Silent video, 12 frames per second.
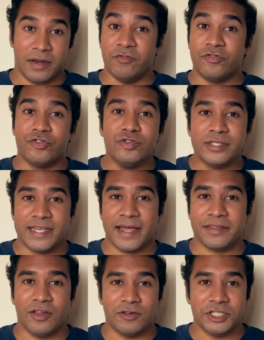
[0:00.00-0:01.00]
And through
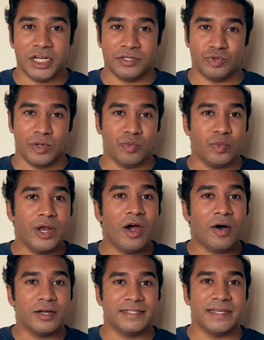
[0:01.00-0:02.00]
technology as well, we
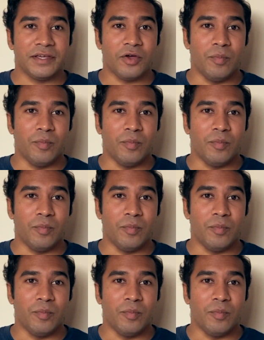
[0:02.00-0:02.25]
are seeing